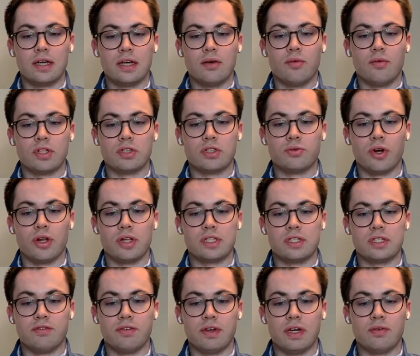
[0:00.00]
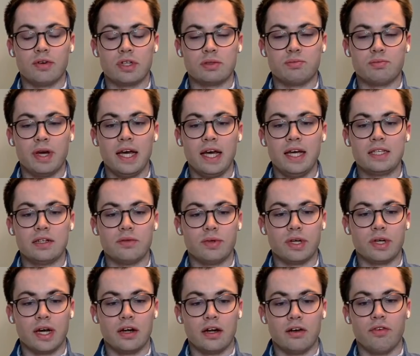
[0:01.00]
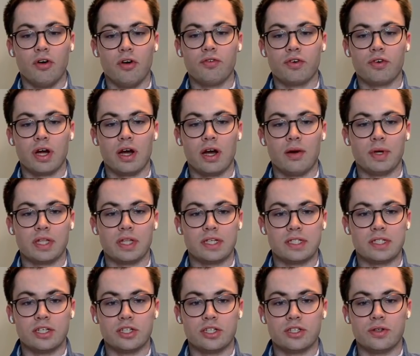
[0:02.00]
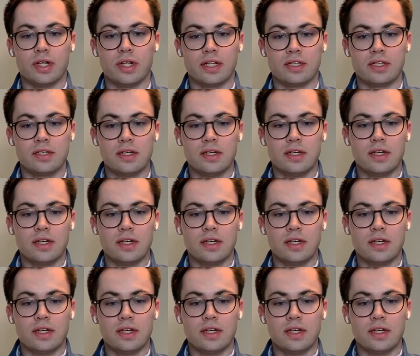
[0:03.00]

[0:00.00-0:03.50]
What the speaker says: what royalty fee was paid. And we kind of overcoming this issue that